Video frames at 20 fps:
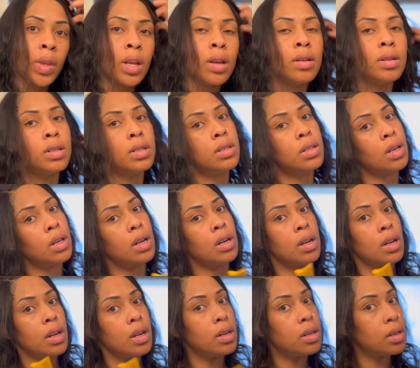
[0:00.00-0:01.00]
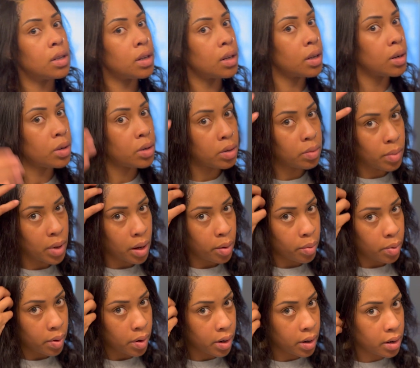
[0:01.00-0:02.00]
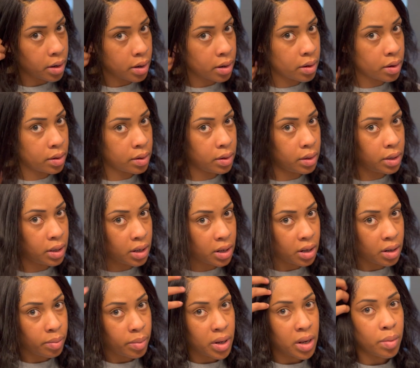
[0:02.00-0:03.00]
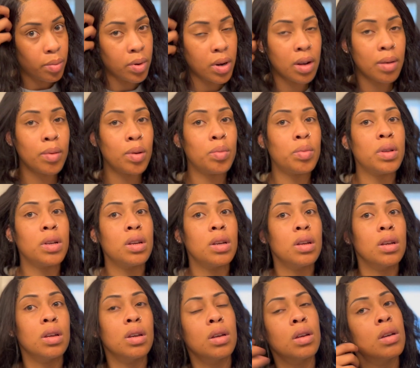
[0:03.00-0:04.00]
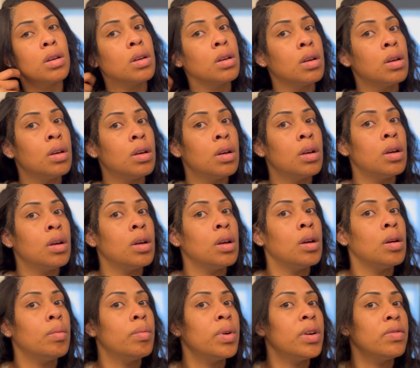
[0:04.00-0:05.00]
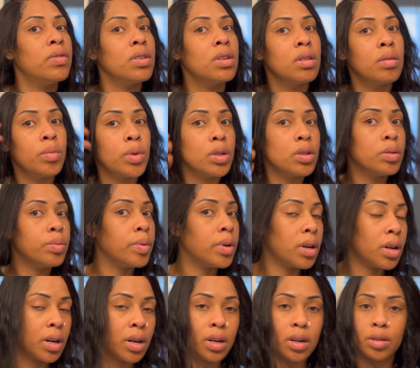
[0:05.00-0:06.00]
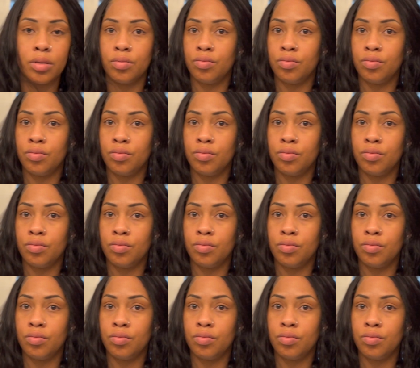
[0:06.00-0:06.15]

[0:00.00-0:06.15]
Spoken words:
Just gonna need to do my part a little bit probably, but for the most part,